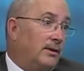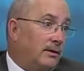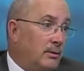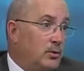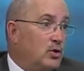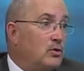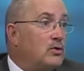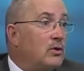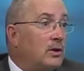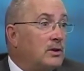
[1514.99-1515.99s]
you know he was
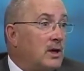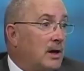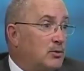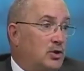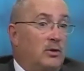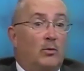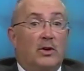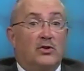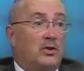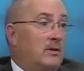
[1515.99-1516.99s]
using all the time. She didn't
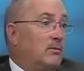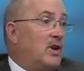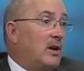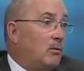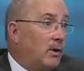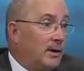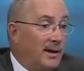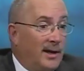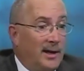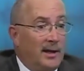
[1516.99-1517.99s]
want to see him dead one
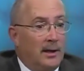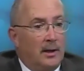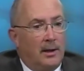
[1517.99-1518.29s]
day.